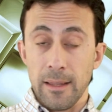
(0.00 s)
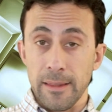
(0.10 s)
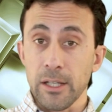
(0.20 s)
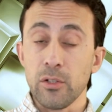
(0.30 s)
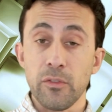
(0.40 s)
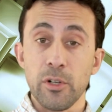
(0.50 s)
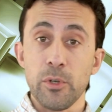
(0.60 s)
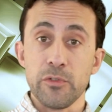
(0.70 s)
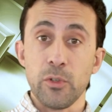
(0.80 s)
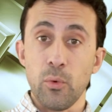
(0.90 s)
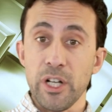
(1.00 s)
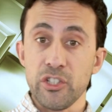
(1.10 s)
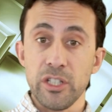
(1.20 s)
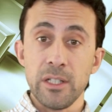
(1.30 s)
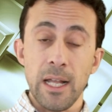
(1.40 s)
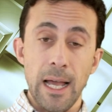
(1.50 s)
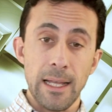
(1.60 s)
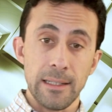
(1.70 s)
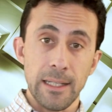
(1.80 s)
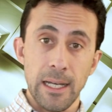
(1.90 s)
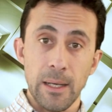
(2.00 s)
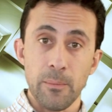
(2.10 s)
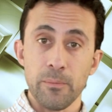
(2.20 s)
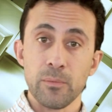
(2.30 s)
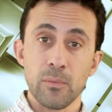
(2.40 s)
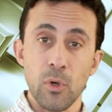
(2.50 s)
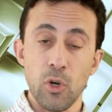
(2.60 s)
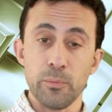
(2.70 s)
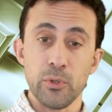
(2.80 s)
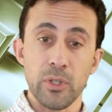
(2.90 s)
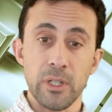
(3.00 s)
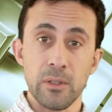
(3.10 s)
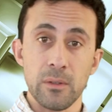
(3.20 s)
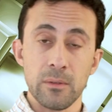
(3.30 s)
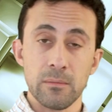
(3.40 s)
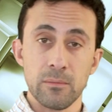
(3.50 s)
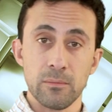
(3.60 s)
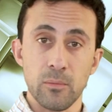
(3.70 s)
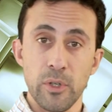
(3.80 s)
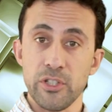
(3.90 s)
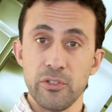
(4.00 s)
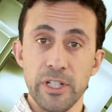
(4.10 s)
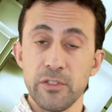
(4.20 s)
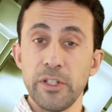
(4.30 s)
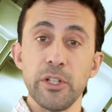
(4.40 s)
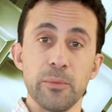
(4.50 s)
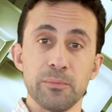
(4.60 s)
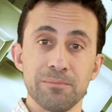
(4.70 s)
Thank you very much for watching, and hope you can watch our next video.